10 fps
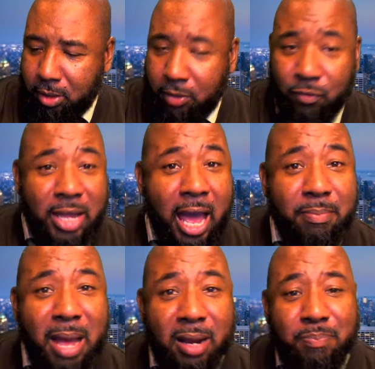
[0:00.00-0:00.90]
Forgot
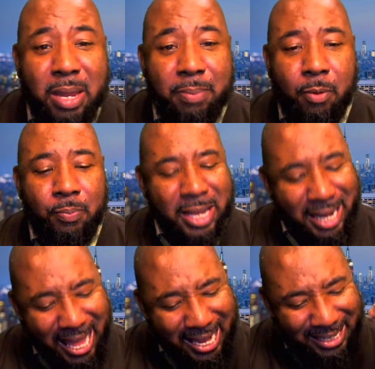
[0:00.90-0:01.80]
about the people.
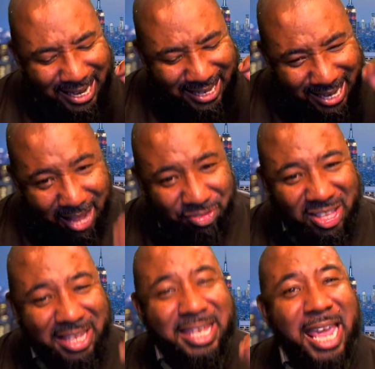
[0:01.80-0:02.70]
And they did
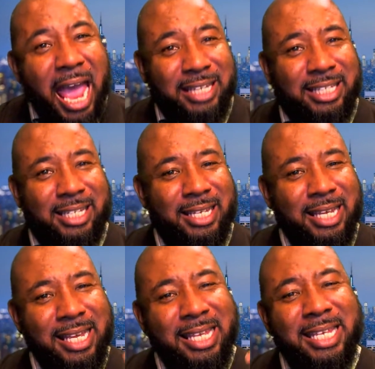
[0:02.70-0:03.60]
nothing yet
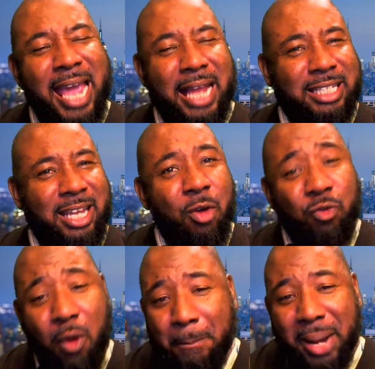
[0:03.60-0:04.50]

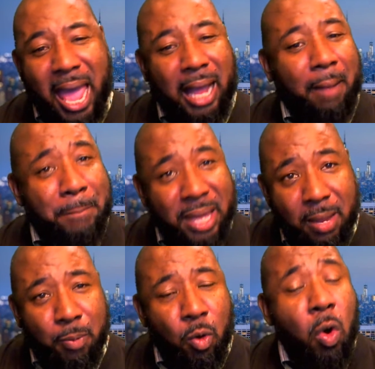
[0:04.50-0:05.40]
for black
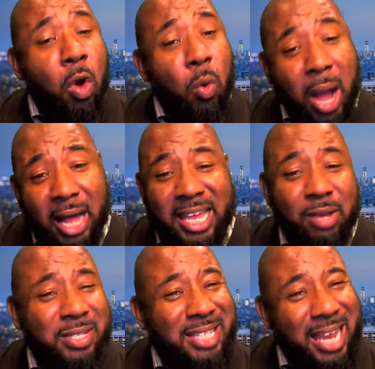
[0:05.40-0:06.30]
people while
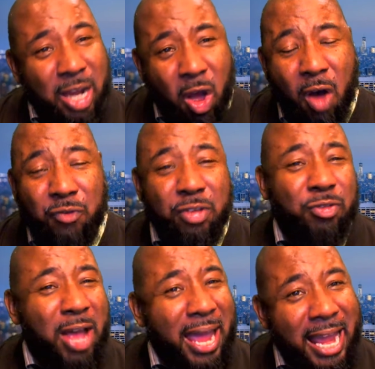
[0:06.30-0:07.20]
he was in office
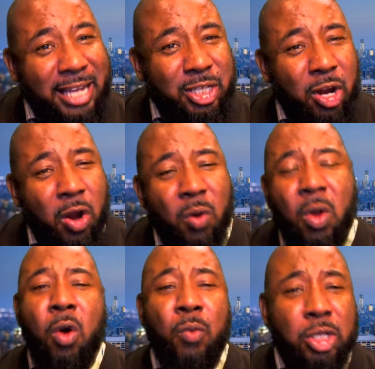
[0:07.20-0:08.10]
for 8 terms
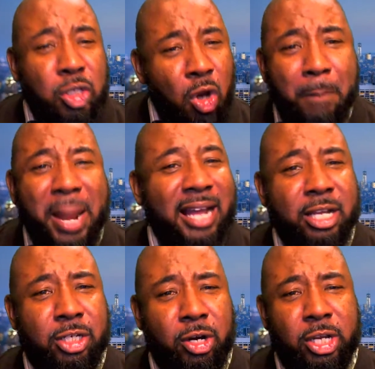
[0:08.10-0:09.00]
with 2 black
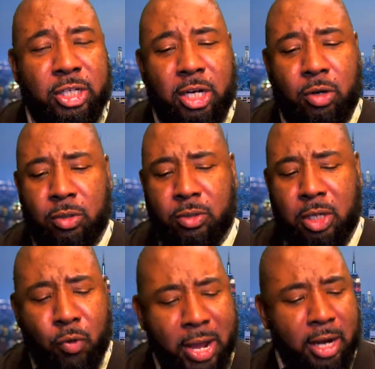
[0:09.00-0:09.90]
attorney generals,
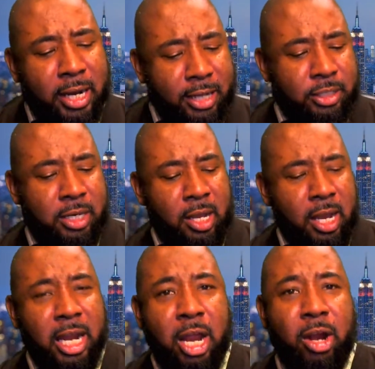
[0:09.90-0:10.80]
Loretta Lynch
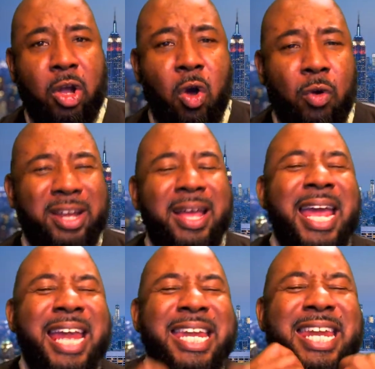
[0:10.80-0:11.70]
and Eric Holder,
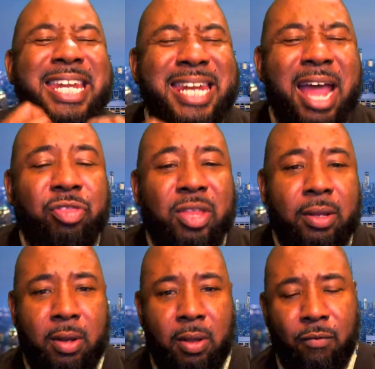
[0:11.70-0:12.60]
and did
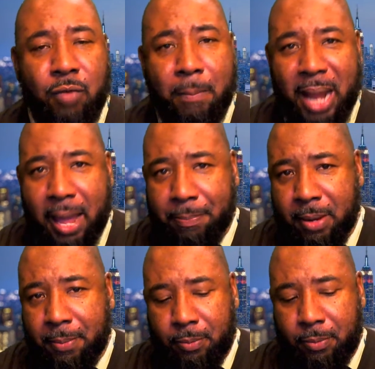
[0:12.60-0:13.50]
nothing for black
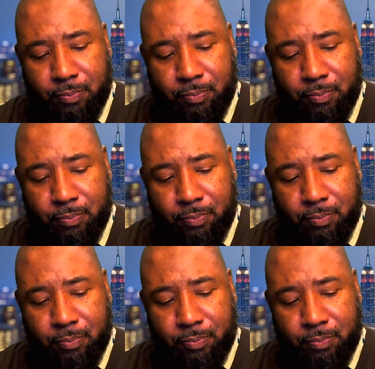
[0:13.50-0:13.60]
people.